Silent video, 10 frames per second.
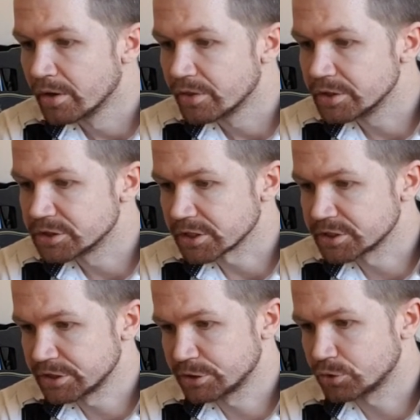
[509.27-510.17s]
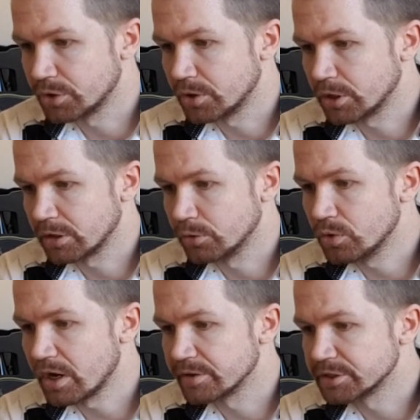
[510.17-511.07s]
the successor
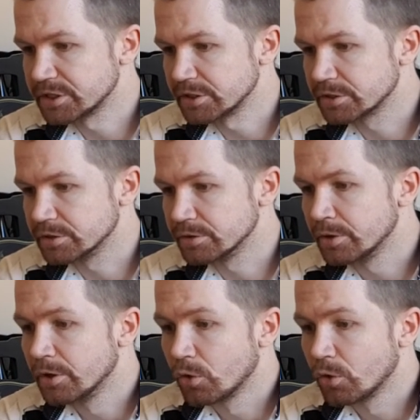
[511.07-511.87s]
Alois II